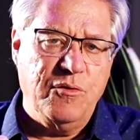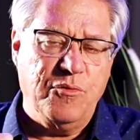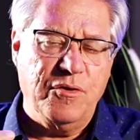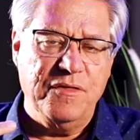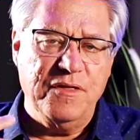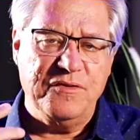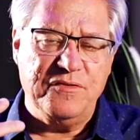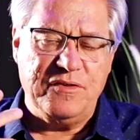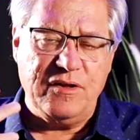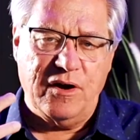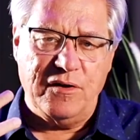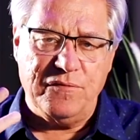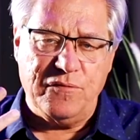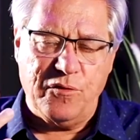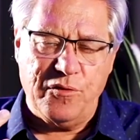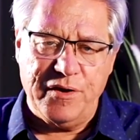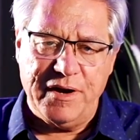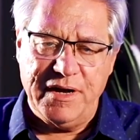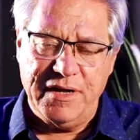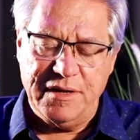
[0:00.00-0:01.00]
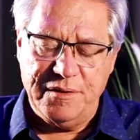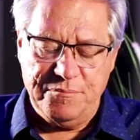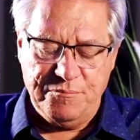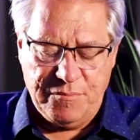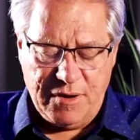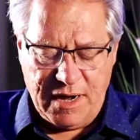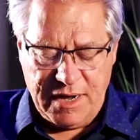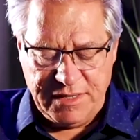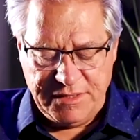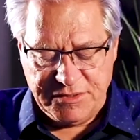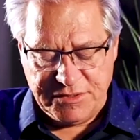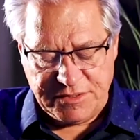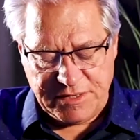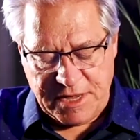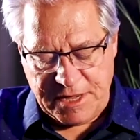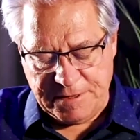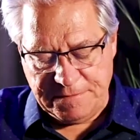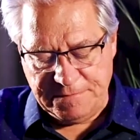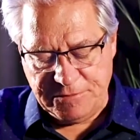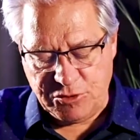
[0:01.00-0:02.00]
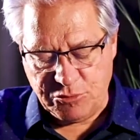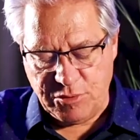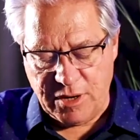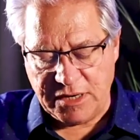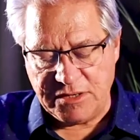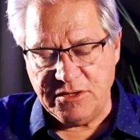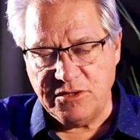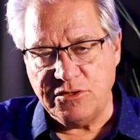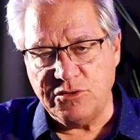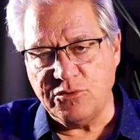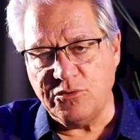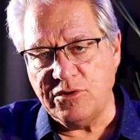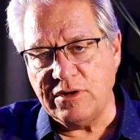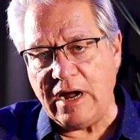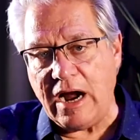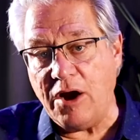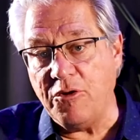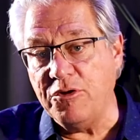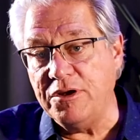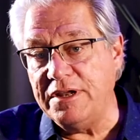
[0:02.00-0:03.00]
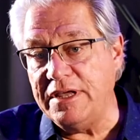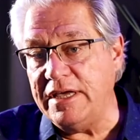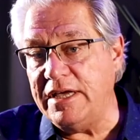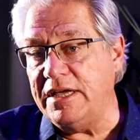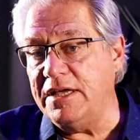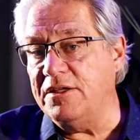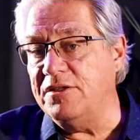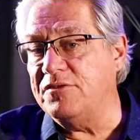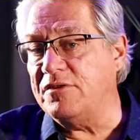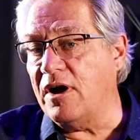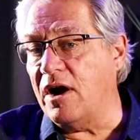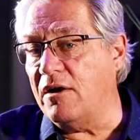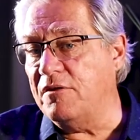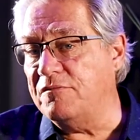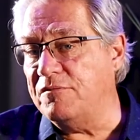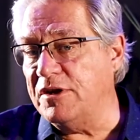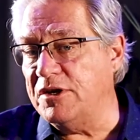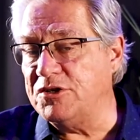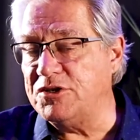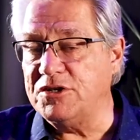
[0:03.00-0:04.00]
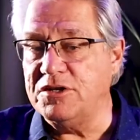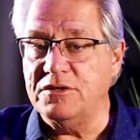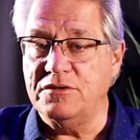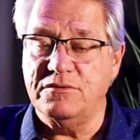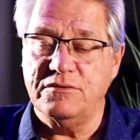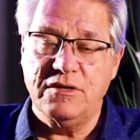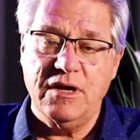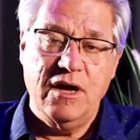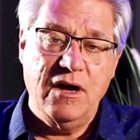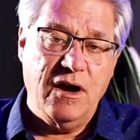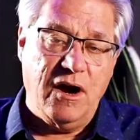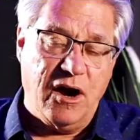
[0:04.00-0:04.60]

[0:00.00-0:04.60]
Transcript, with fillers: with a self oriented mindset directed toward our needs, our vision,